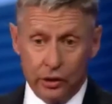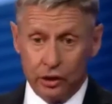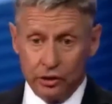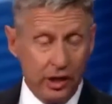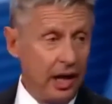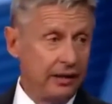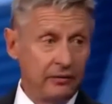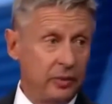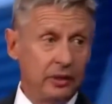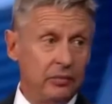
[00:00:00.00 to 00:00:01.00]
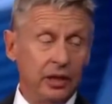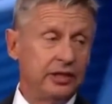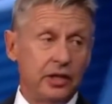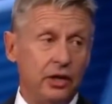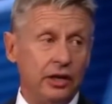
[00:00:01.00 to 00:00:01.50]
should not have been
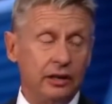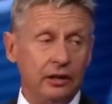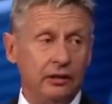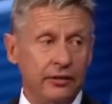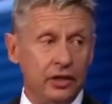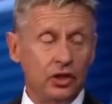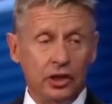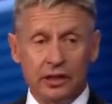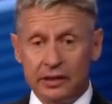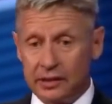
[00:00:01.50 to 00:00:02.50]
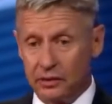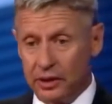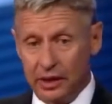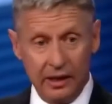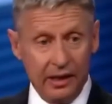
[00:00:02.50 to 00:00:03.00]
military intervention in
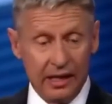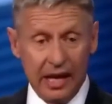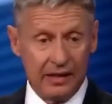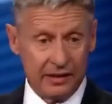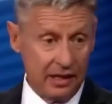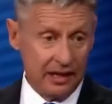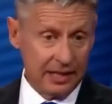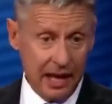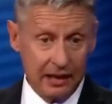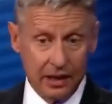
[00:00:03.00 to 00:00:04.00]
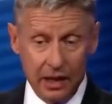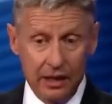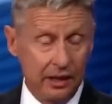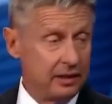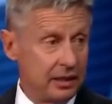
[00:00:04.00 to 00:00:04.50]
Syria, and it has had the
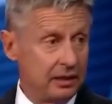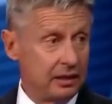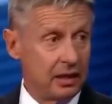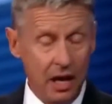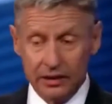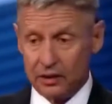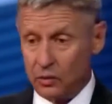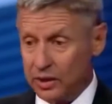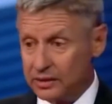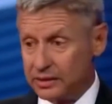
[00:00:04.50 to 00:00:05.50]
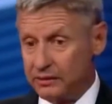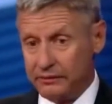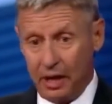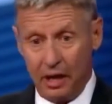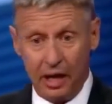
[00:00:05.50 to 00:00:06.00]
unintended consequence
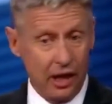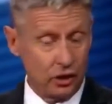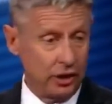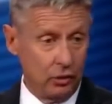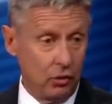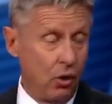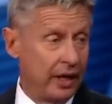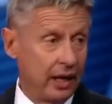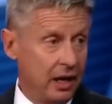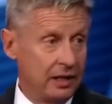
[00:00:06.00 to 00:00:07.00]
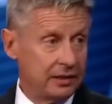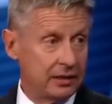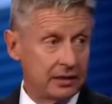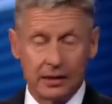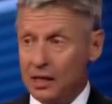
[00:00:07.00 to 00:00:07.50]
of actually growing
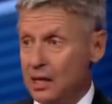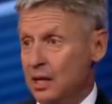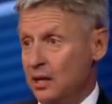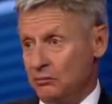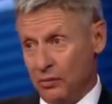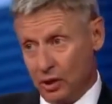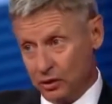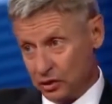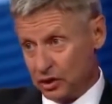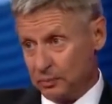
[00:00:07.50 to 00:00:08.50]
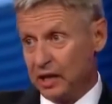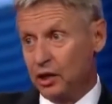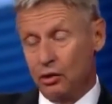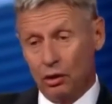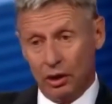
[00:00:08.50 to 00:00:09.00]
ISIS.
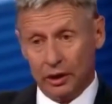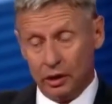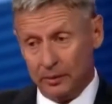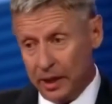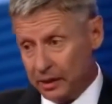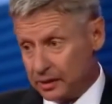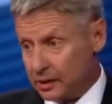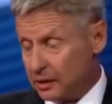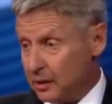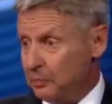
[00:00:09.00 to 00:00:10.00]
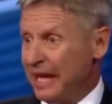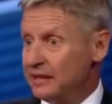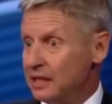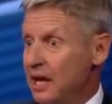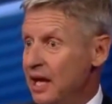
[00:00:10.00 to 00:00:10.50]
Speaking earlier about the
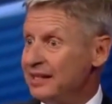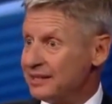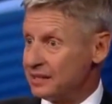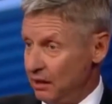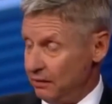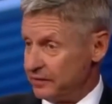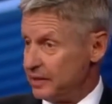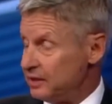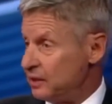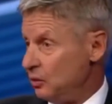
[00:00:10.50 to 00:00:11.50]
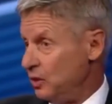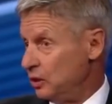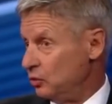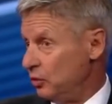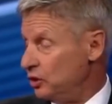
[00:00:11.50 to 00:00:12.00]
Pentagon itself says that we
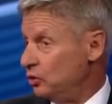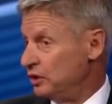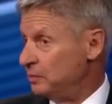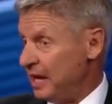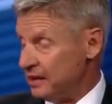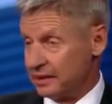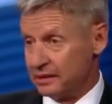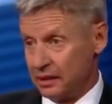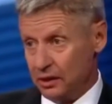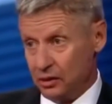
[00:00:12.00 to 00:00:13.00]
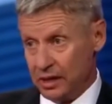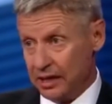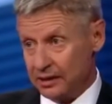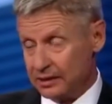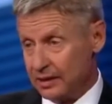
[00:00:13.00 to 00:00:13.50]
could reduce bases in the
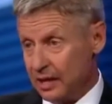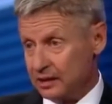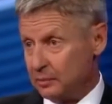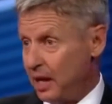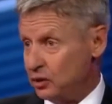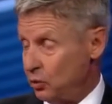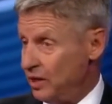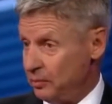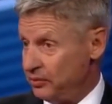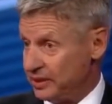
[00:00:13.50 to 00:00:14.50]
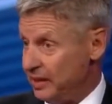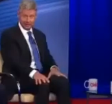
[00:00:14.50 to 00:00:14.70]
United States by 20%.